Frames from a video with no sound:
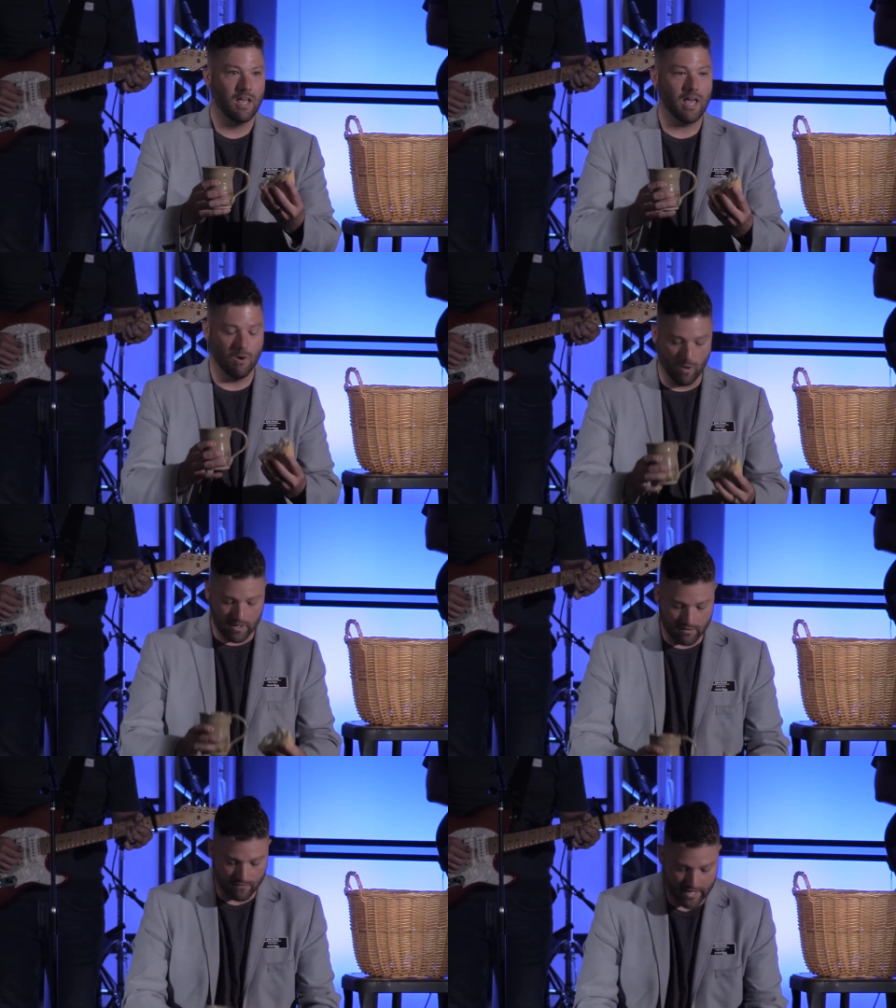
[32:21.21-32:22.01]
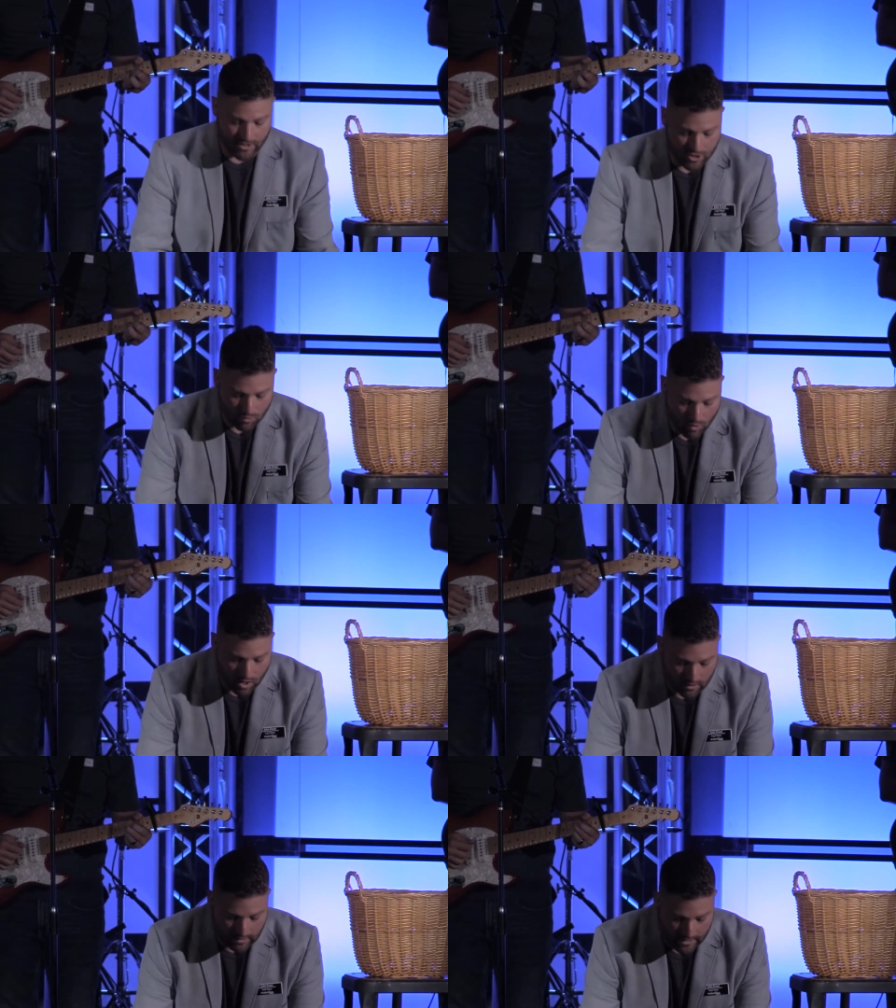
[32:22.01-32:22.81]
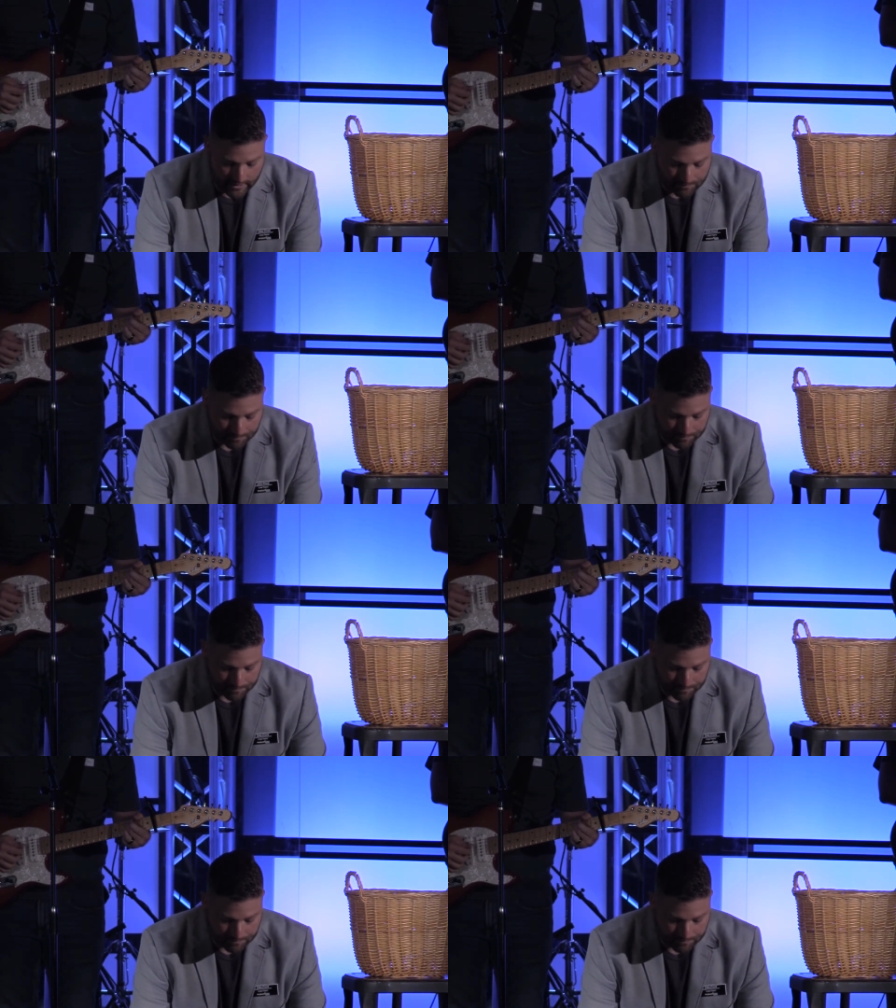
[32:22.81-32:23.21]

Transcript: And I want to invite you, Waterline.